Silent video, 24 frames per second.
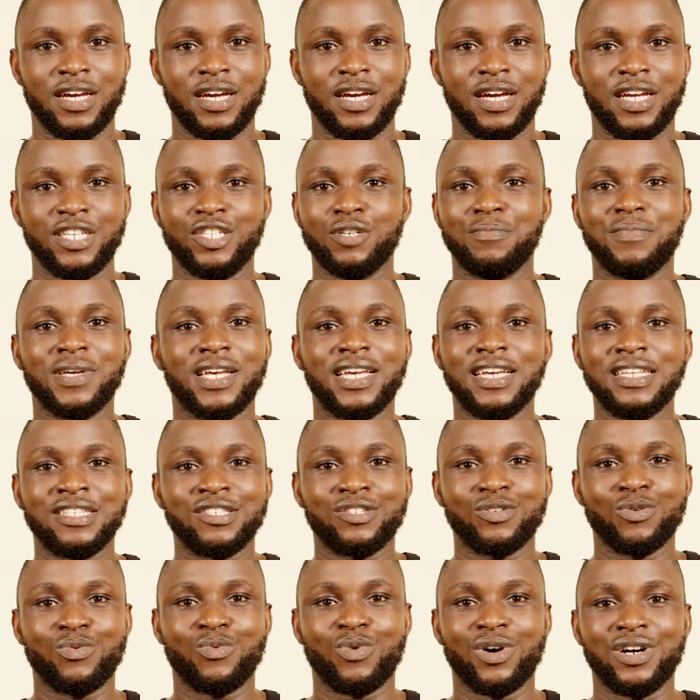And you begin
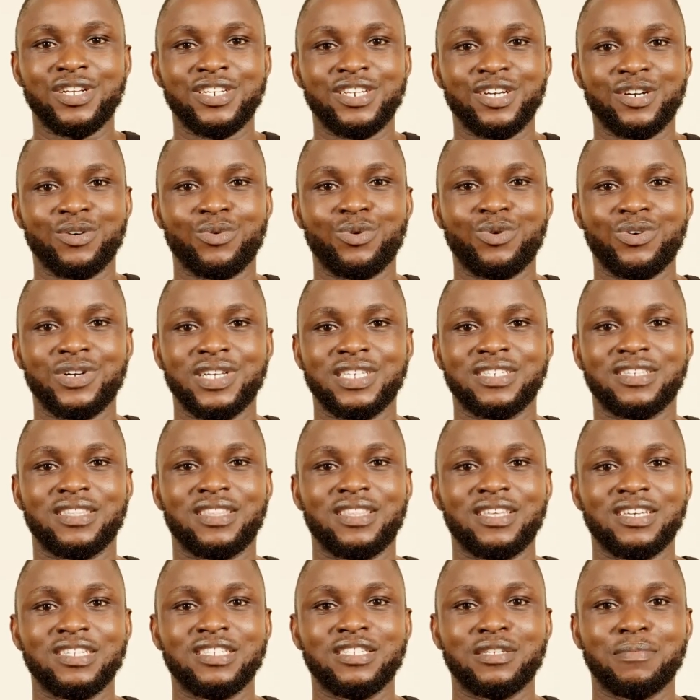to wonder, who is
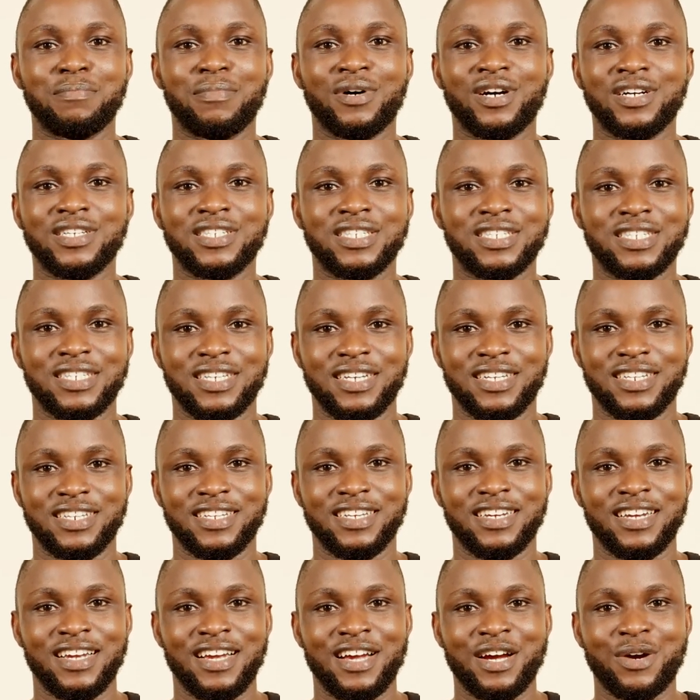this person?
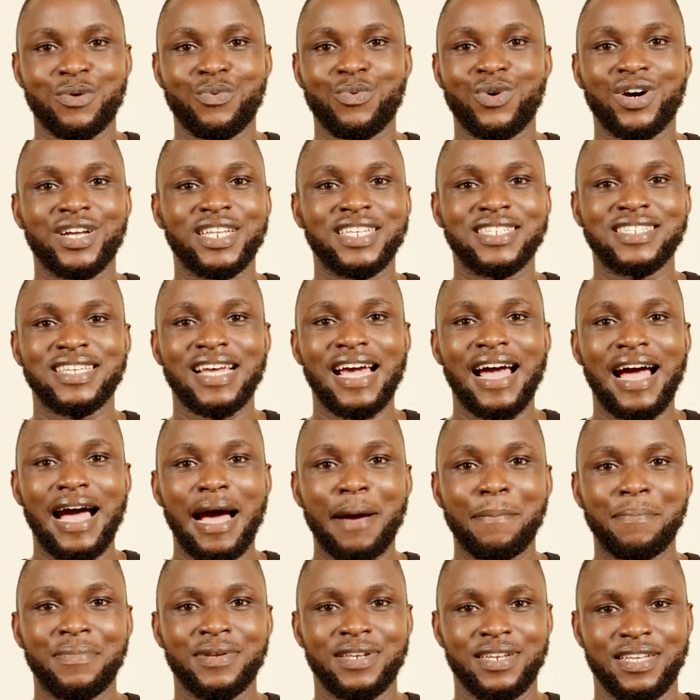What is
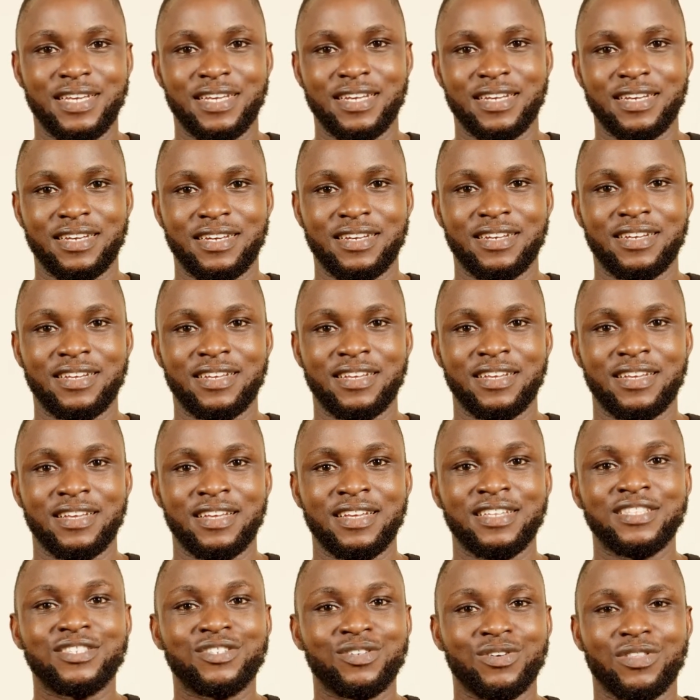happening
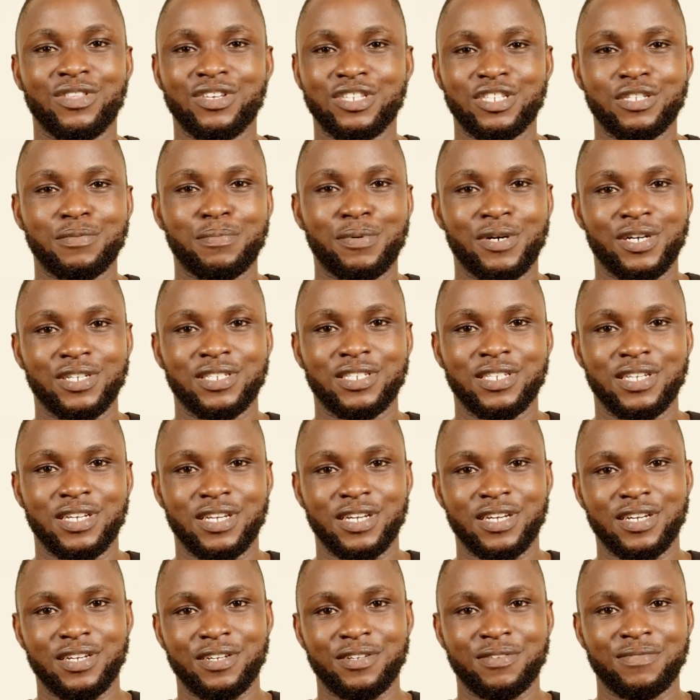to this
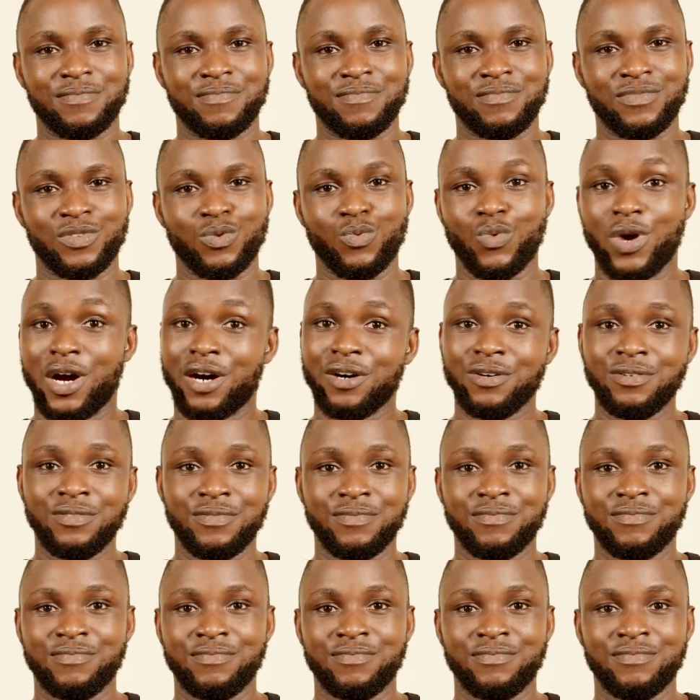person? Well,
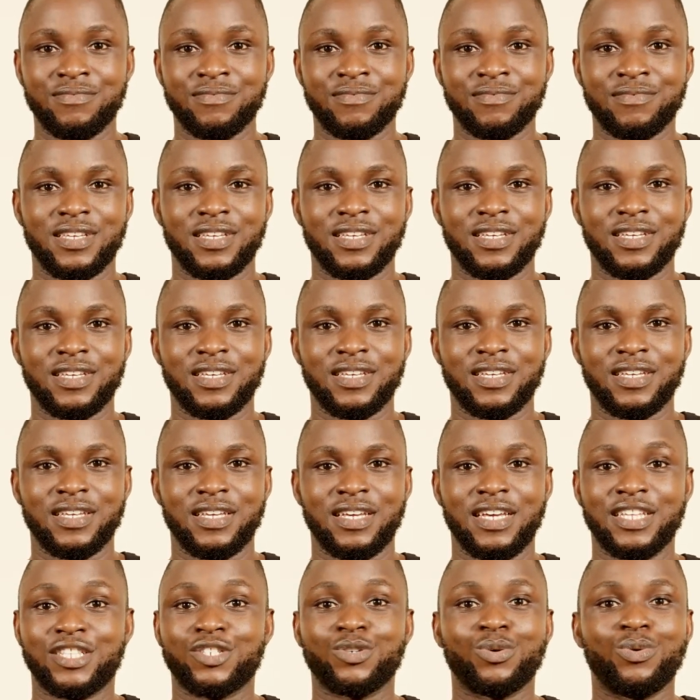
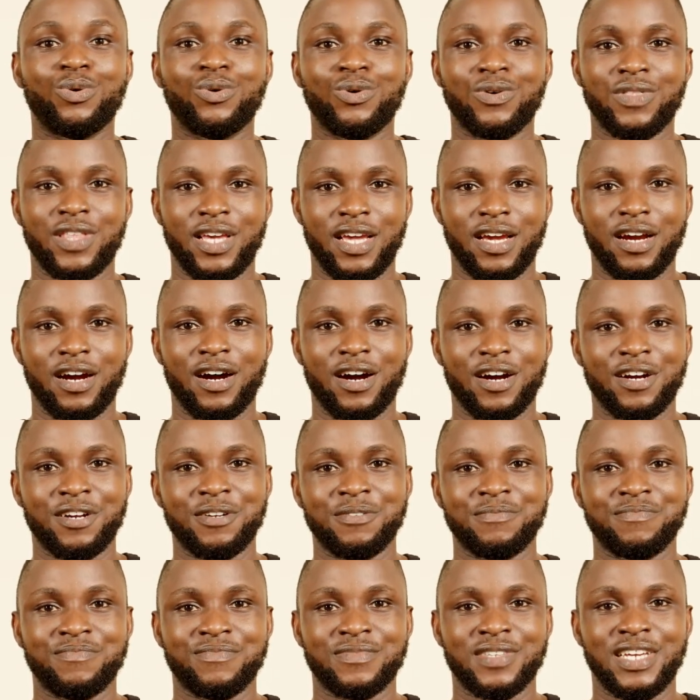it's who they are.
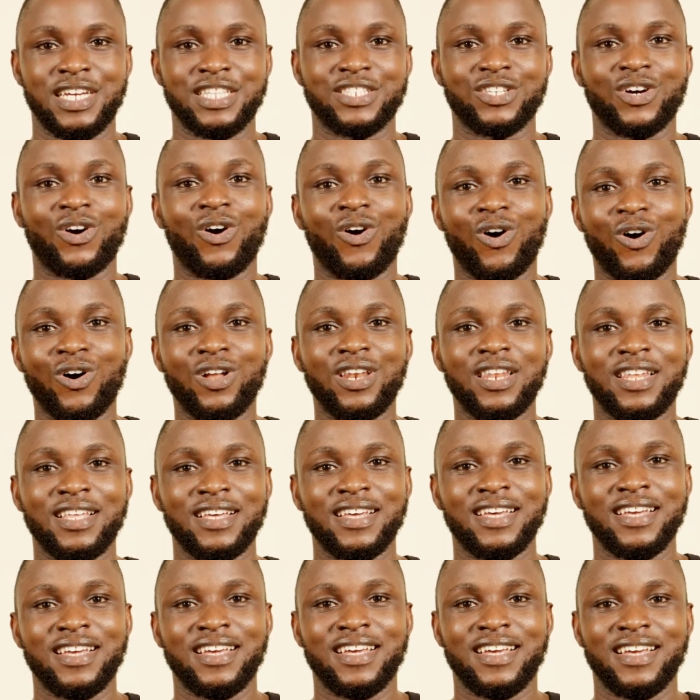It's all
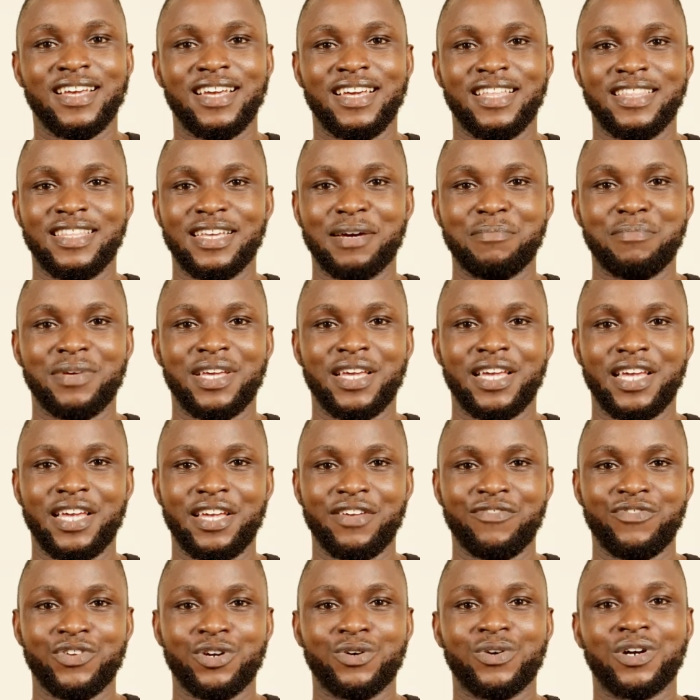in their
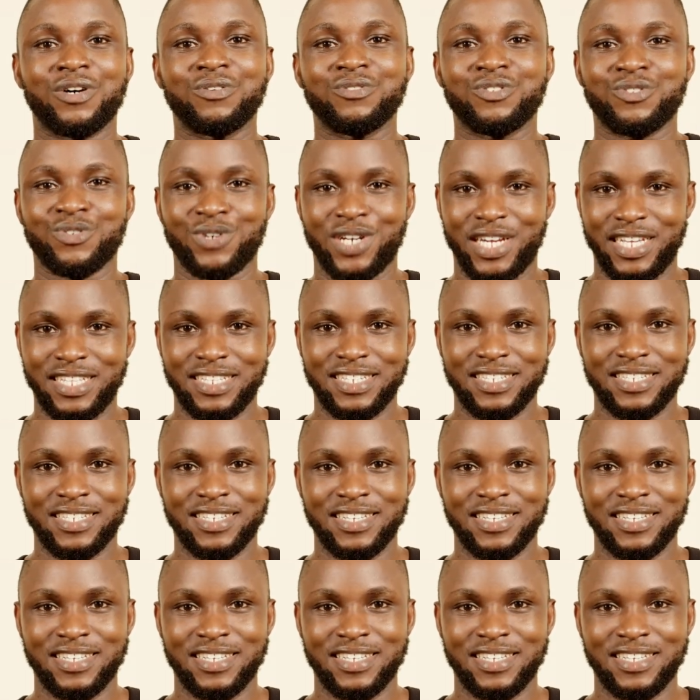behavioral traits.